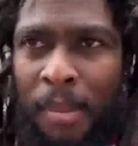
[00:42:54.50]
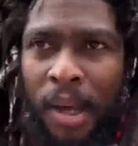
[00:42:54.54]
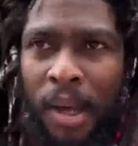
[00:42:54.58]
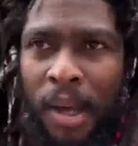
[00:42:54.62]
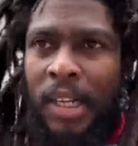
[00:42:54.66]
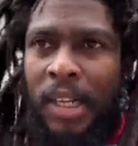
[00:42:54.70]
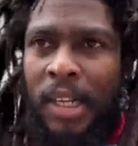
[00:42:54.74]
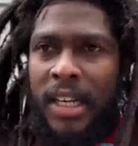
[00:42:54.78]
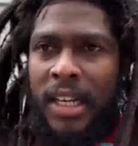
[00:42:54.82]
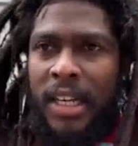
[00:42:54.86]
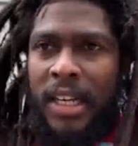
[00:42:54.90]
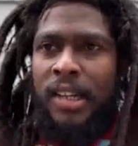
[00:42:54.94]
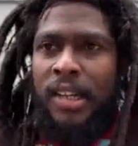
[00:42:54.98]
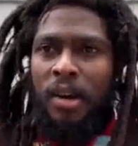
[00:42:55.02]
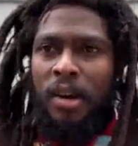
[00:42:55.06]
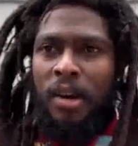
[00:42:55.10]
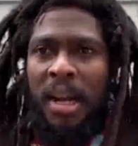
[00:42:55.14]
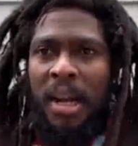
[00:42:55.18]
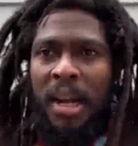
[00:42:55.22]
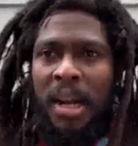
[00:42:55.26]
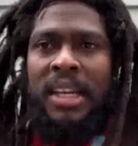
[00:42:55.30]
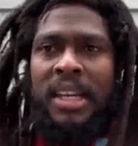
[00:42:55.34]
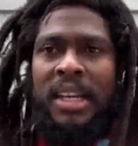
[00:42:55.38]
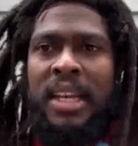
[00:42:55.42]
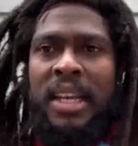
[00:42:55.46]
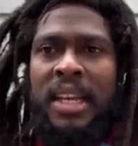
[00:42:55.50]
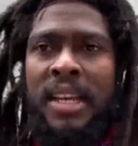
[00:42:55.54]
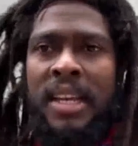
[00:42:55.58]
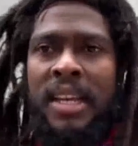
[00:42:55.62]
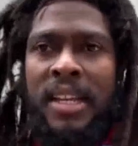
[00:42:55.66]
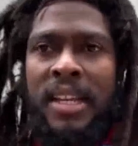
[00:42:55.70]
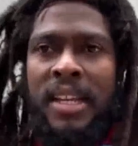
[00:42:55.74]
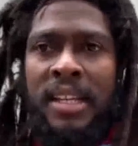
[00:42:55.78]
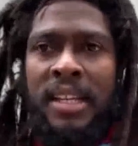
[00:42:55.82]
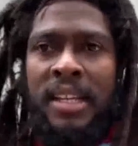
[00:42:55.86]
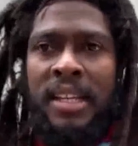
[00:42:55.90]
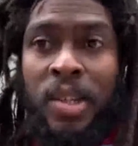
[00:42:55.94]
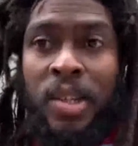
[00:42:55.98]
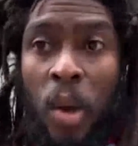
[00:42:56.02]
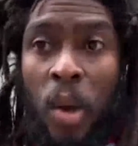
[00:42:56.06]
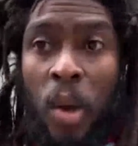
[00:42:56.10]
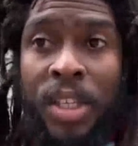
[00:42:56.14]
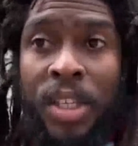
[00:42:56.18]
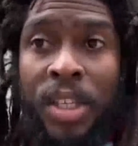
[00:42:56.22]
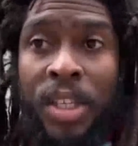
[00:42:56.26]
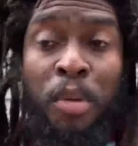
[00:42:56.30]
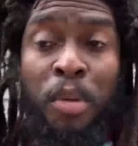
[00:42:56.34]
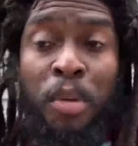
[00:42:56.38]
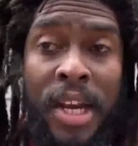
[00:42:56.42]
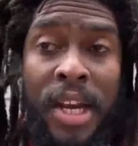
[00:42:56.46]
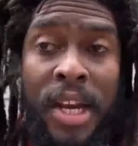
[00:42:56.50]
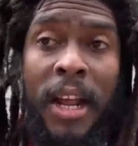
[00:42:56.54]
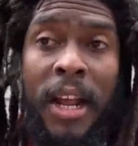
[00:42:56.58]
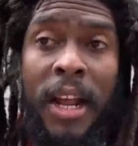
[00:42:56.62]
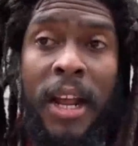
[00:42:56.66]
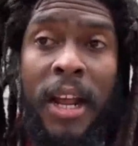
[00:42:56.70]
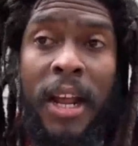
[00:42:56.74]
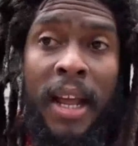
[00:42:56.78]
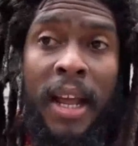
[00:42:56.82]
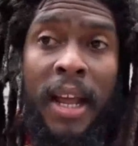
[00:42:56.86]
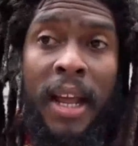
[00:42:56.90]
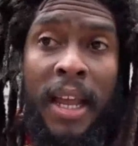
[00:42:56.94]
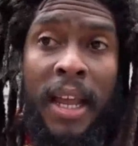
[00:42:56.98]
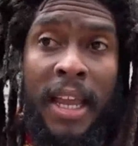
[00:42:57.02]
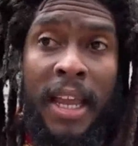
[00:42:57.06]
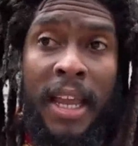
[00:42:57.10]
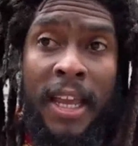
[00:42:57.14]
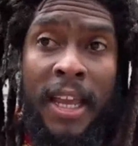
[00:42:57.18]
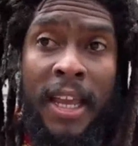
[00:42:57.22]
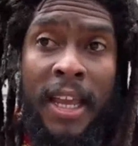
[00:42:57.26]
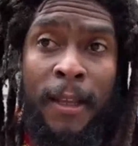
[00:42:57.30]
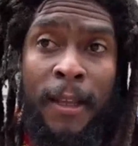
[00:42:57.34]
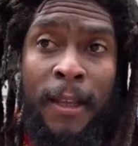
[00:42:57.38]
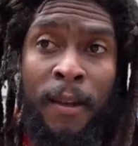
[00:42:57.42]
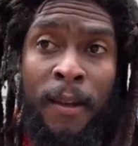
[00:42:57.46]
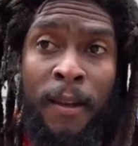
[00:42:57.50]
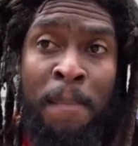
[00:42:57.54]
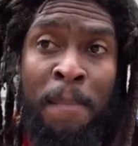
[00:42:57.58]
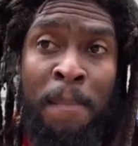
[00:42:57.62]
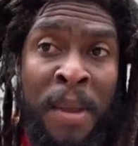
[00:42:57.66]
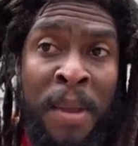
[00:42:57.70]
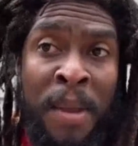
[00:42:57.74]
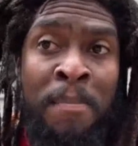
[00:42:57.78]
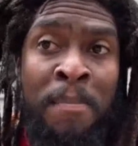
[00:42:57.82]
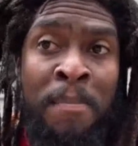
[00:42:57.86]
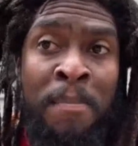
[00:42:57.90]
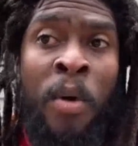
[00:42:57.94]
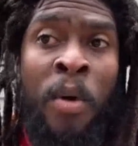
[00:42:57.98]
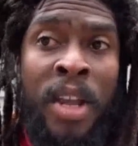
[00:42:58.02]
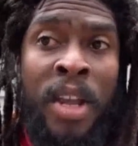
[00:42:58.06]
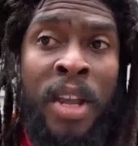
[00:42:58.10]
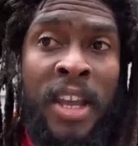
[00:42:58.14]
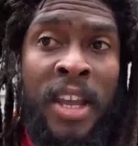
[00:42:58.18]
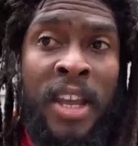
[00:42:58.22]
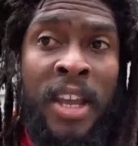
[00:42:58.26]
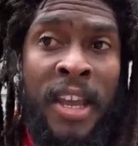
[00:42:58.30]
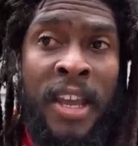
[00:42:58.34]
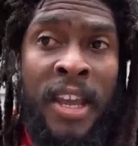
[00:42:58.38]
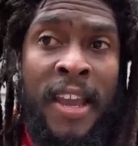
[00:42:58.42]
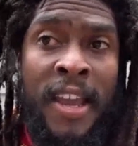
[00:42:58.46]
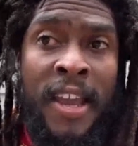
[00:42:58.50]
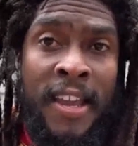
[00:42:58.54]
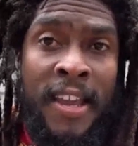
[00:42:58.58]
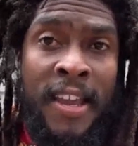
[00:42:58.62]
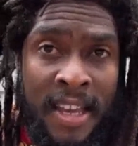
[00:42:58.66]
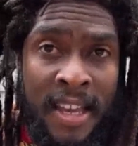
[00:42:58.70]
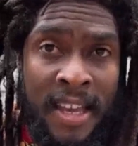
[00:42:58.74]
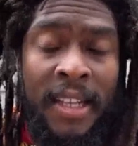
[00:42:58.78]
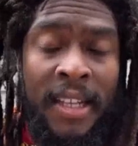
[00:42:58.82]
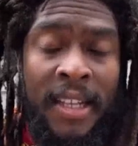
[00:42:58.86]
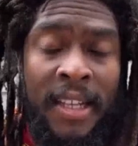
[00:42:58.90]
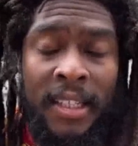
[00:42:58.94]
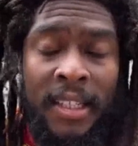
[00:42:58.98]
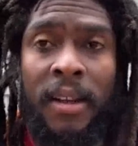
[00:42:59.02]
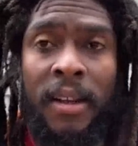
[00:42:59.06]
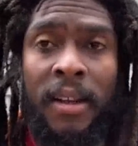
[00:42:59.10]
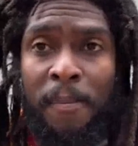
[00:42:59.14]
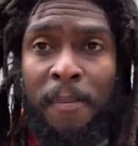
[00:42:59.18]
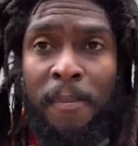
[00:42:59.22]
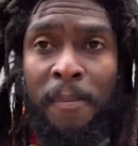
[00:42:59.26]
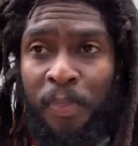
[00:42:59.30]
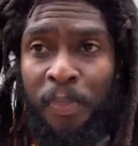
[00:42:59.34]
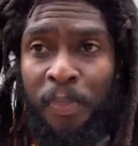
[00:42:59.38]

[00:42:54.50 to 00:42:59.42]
But normally, it's because he burned the people he killed.